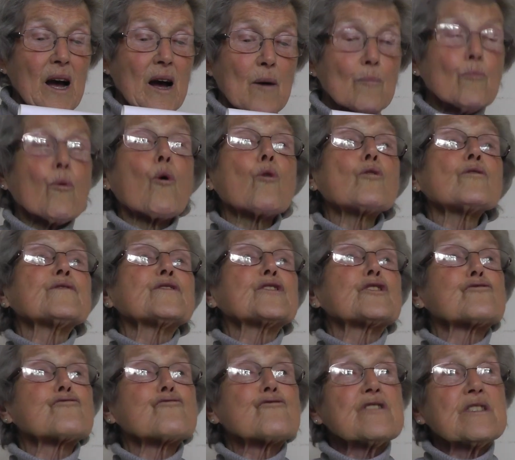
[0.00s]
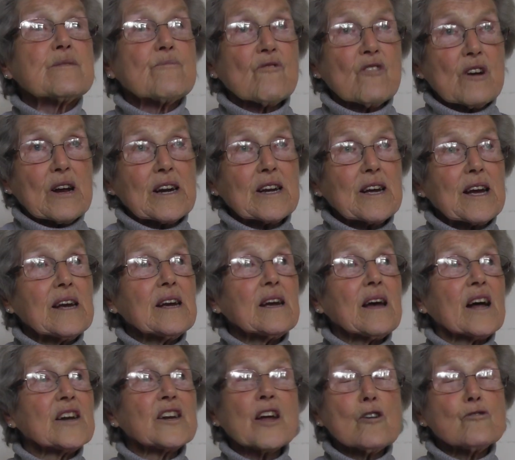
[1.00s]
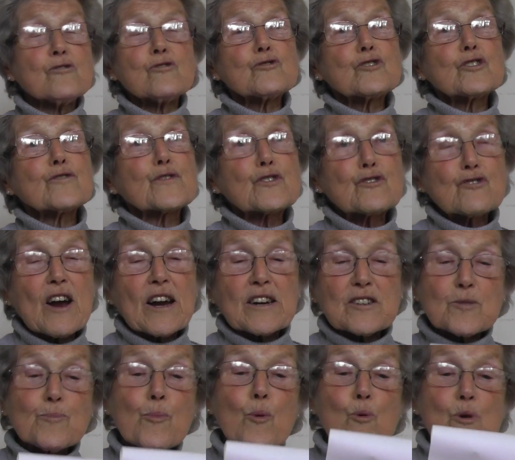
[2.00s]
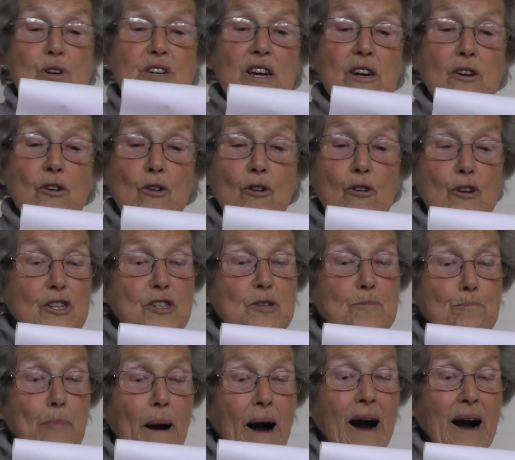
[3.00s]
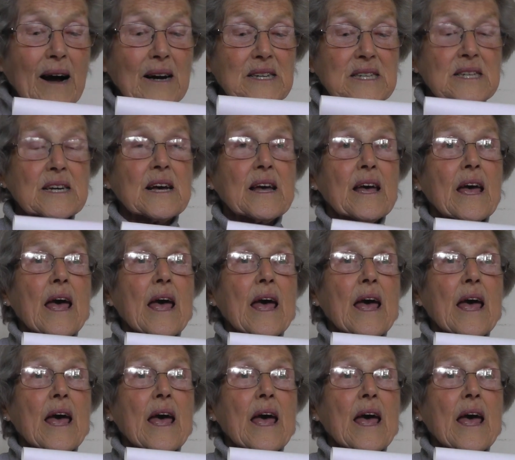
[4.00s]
More of a stream really, and no use for transporting goods, but